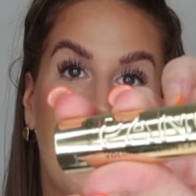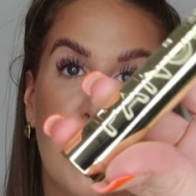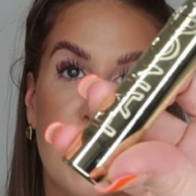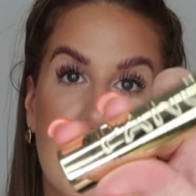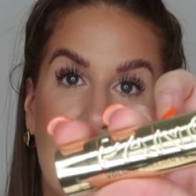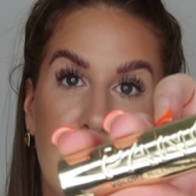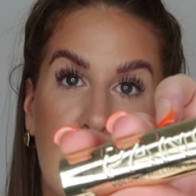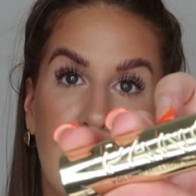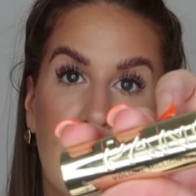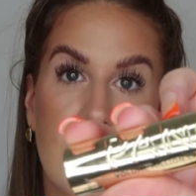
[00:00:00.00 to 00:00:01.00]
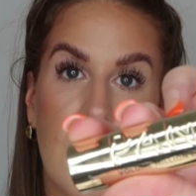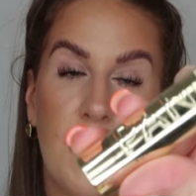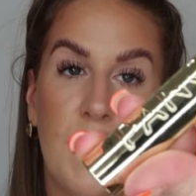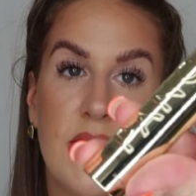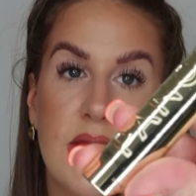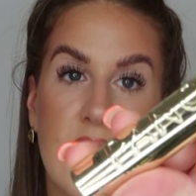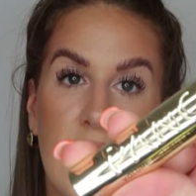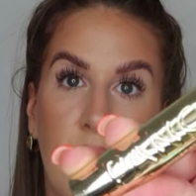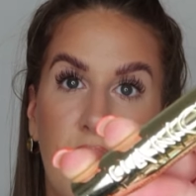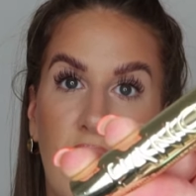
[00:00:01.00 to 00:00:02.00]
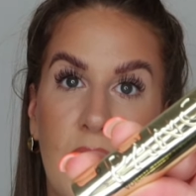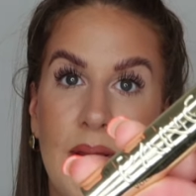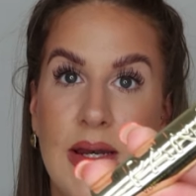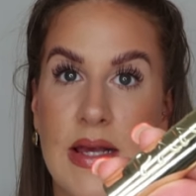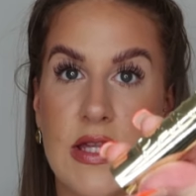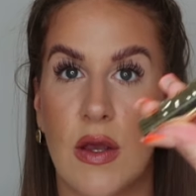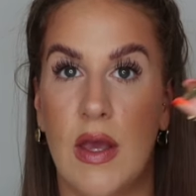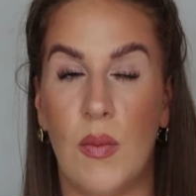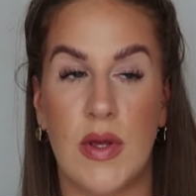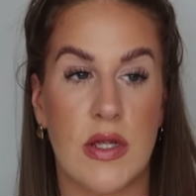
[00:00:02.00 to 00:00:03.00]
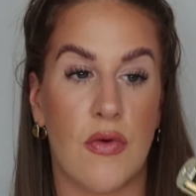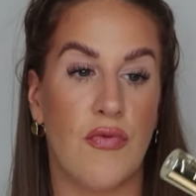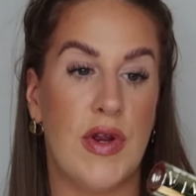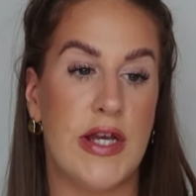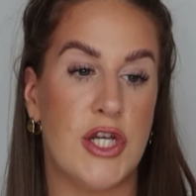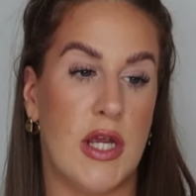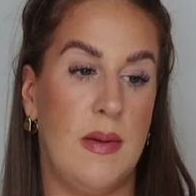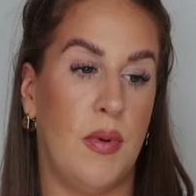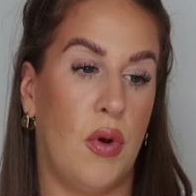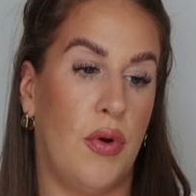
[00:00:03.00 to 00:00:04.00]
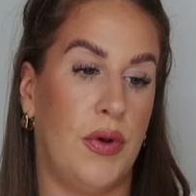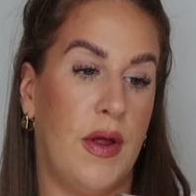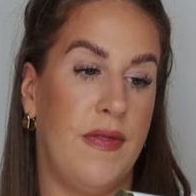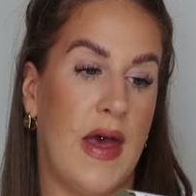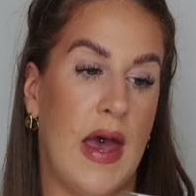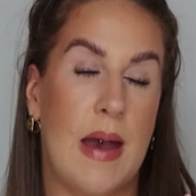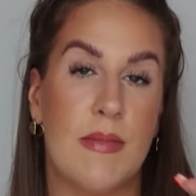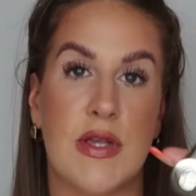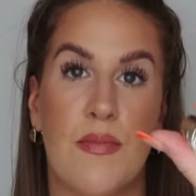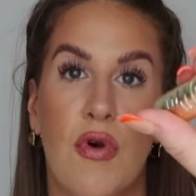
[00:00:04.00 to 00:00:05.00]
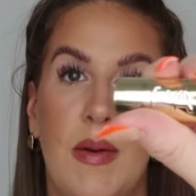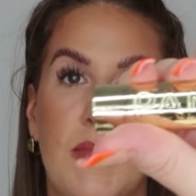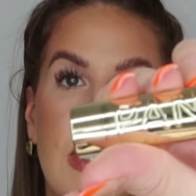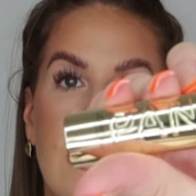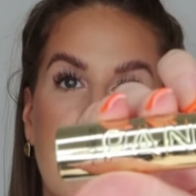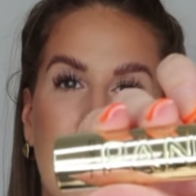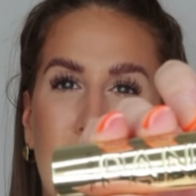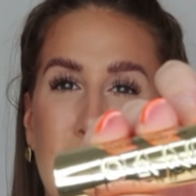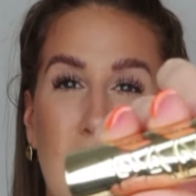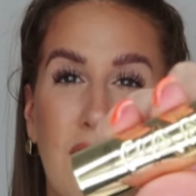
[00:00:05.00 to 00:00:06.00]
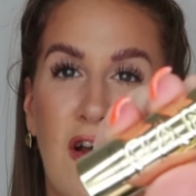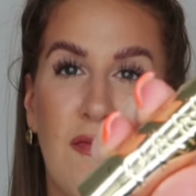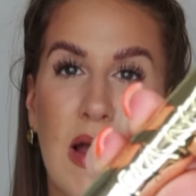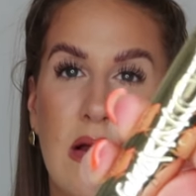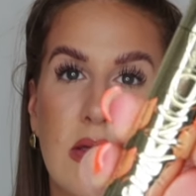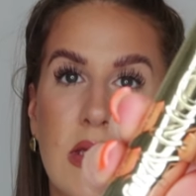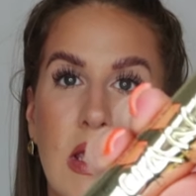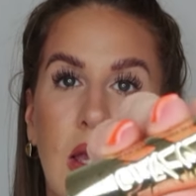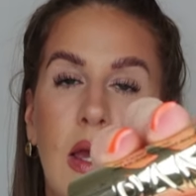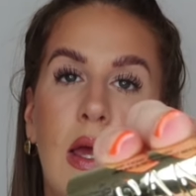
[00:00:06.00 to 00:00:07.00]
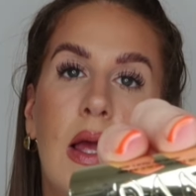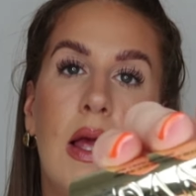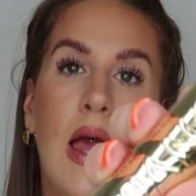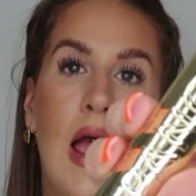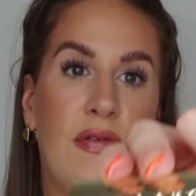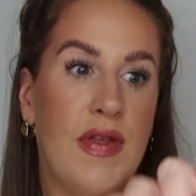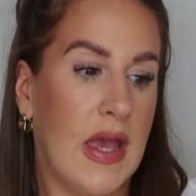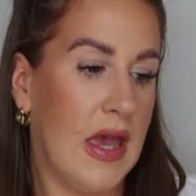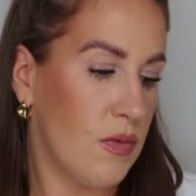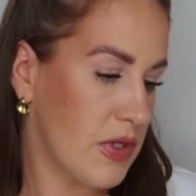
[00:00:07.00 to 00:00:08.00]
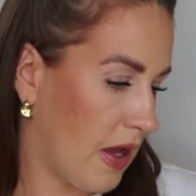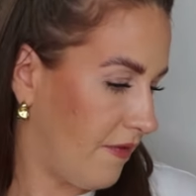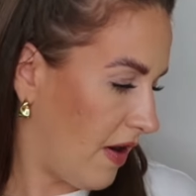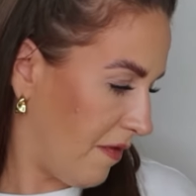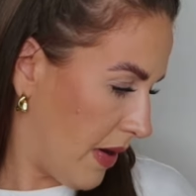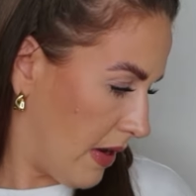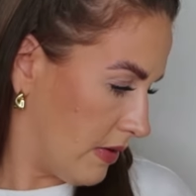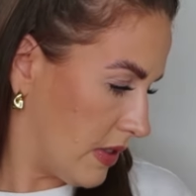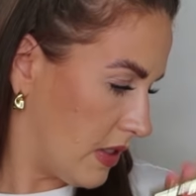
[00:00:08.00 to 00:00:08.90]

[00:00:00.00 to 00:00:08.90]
I've been using it every day for the last couple of months, and I would recommend it. So it was really cheap on their Amazon Prime deals. I think it was like £5. Everything here was like £5.